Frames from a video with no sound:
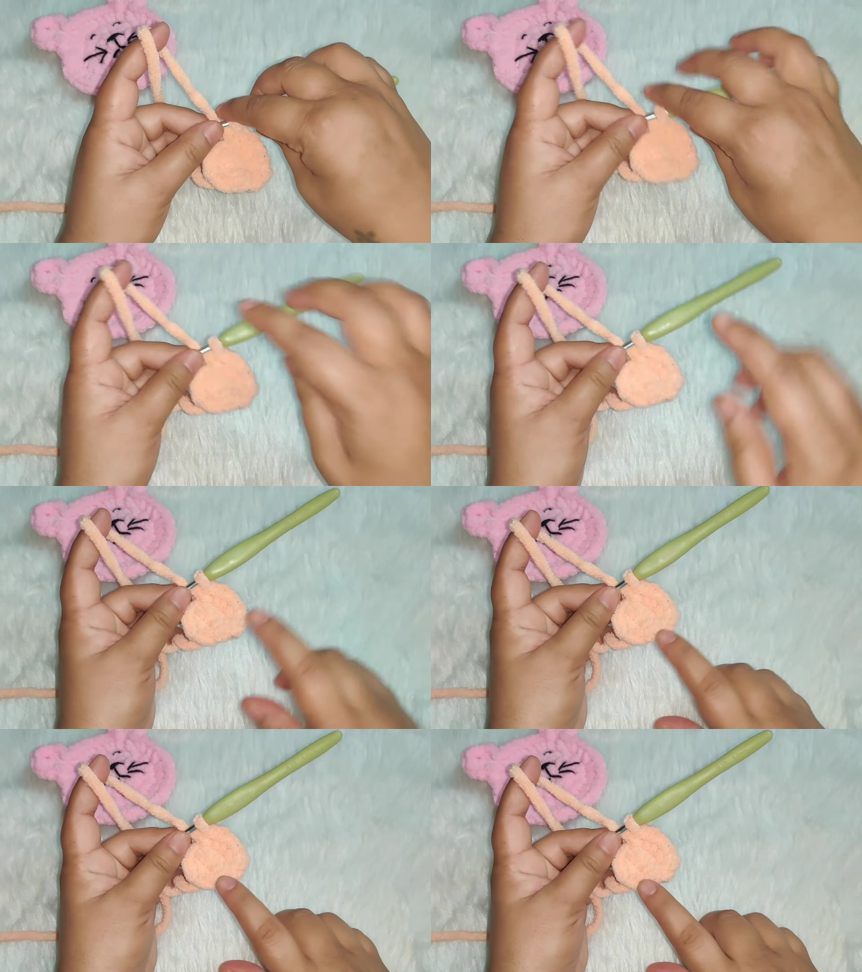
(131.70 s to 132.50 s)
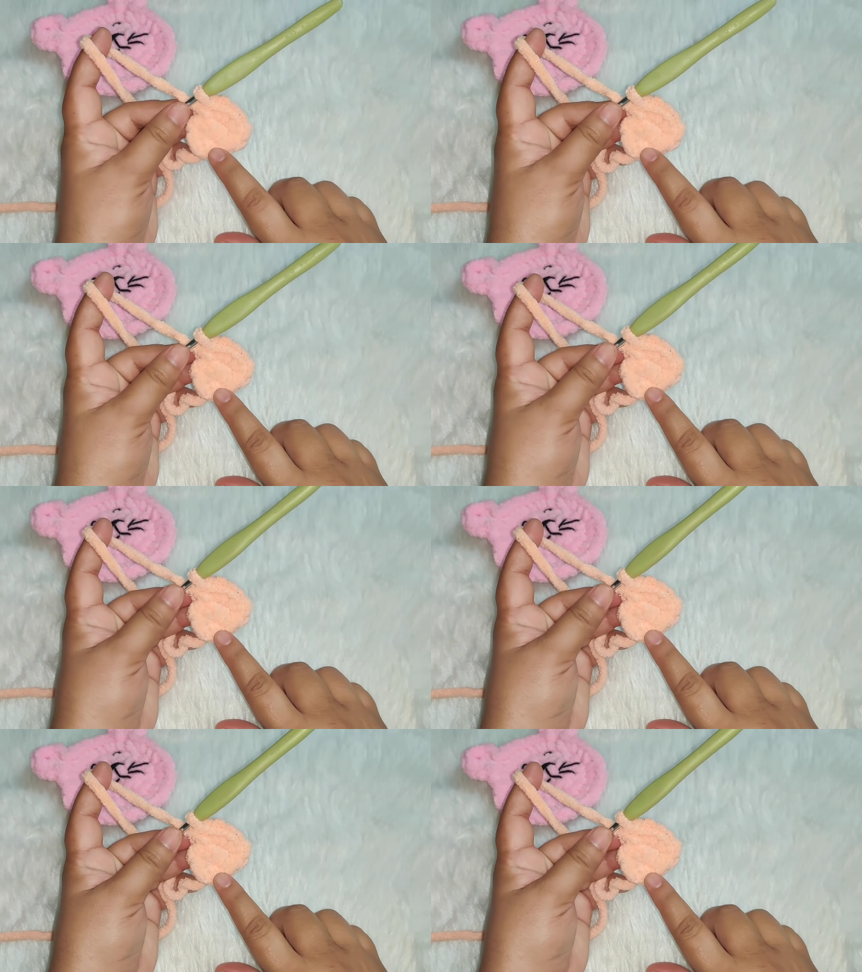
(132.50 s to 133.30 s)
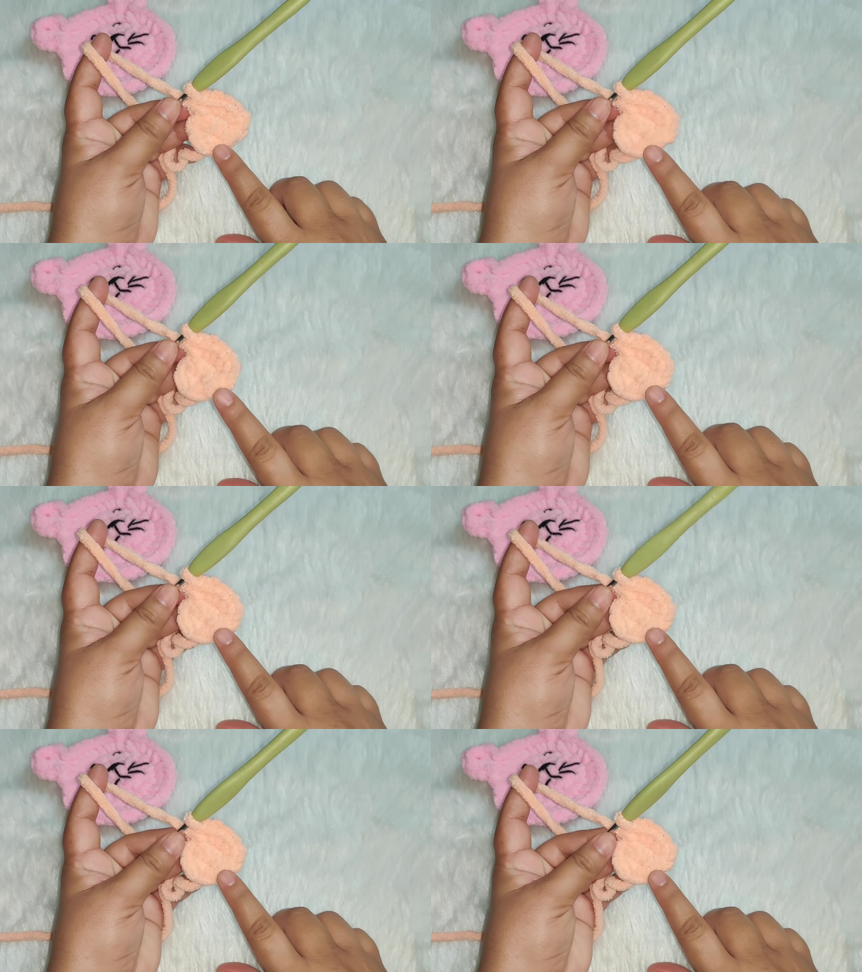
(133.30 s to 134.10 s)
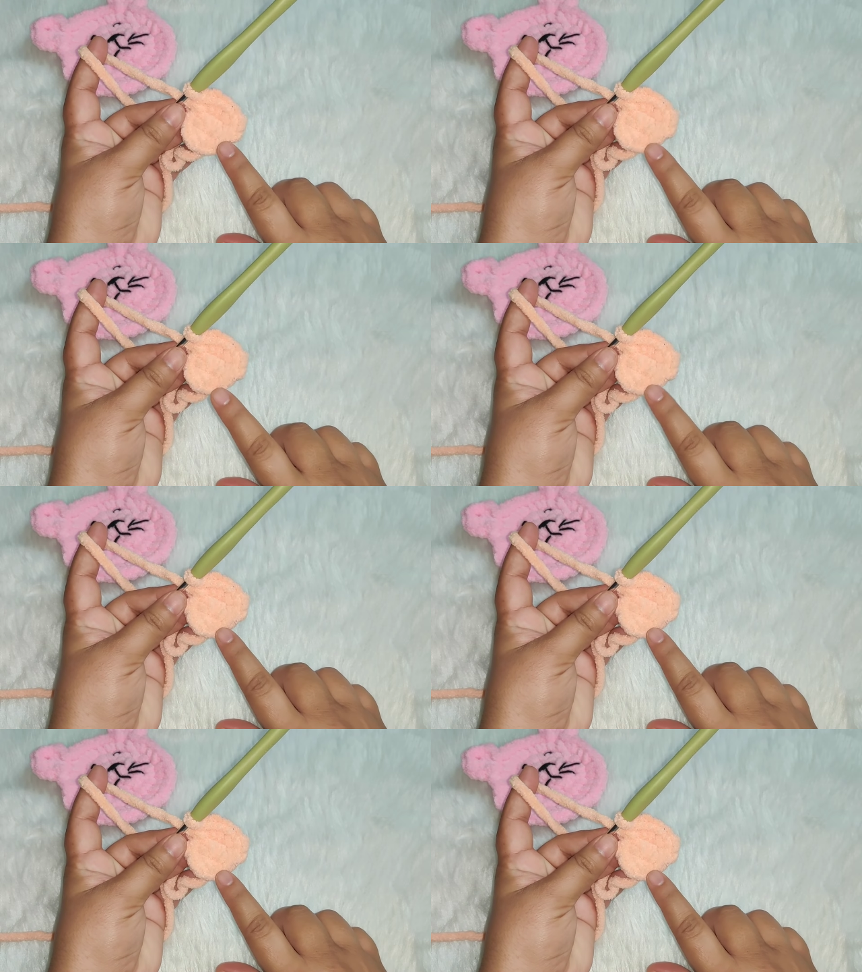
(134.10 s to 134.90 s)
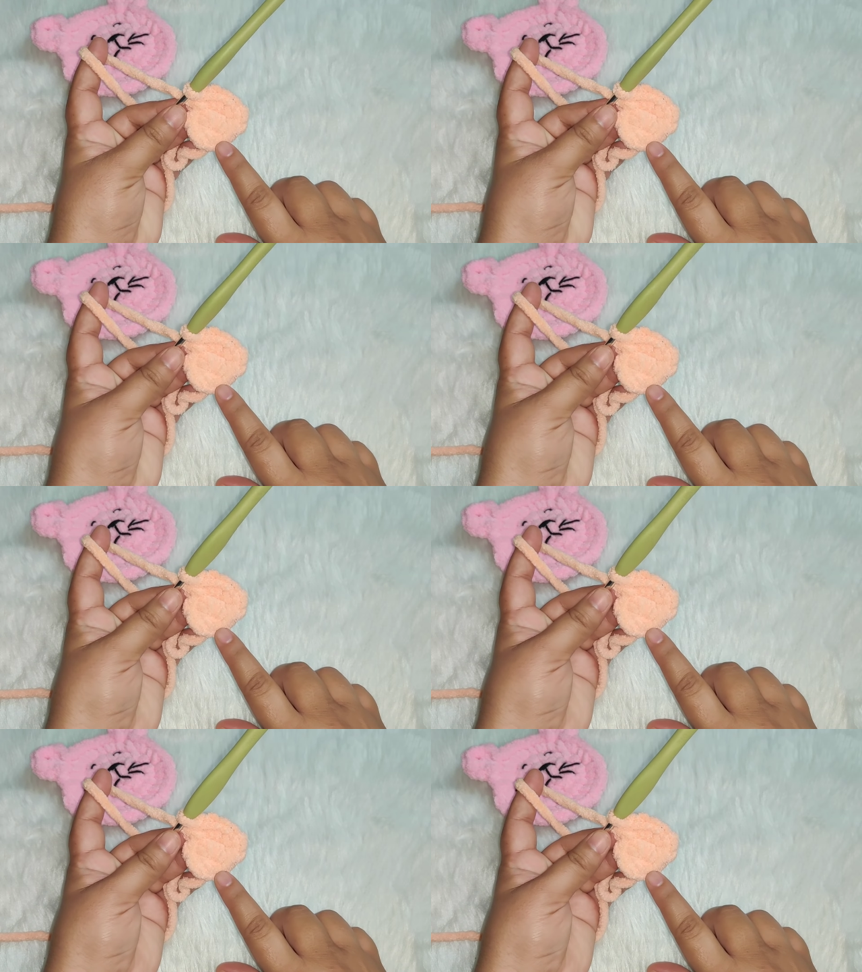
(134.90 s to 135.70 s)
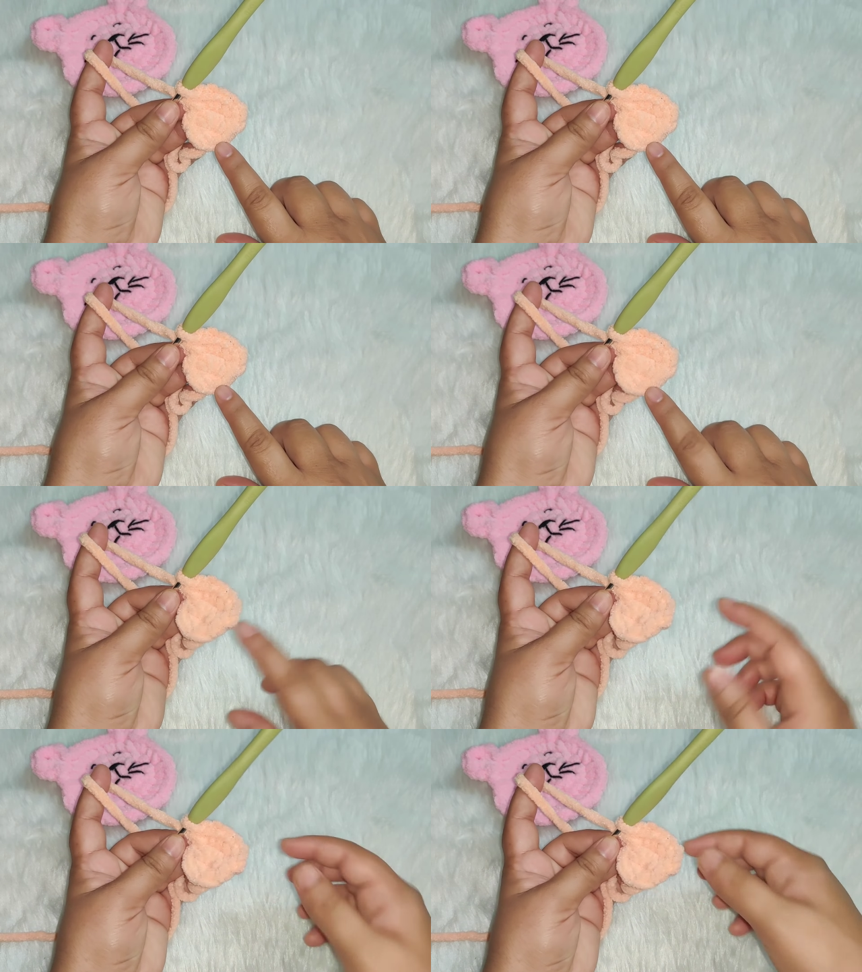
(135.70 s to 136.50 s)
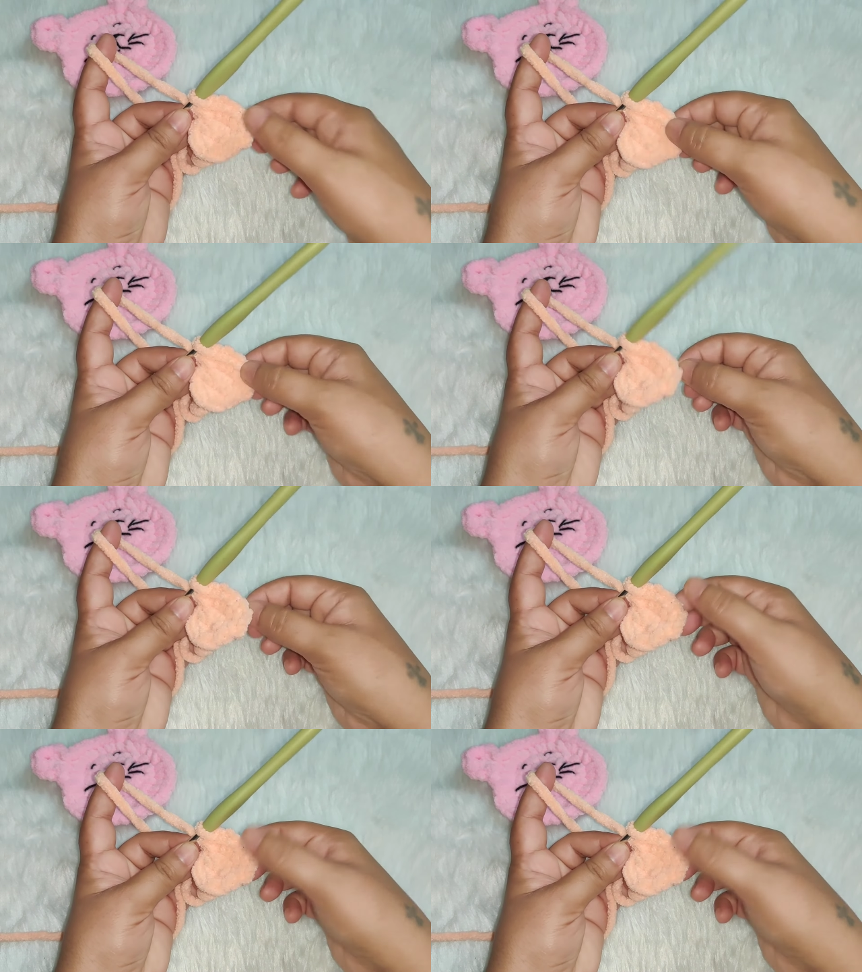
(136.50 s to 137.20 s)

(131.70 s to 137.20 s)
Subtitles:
(no speaker visible)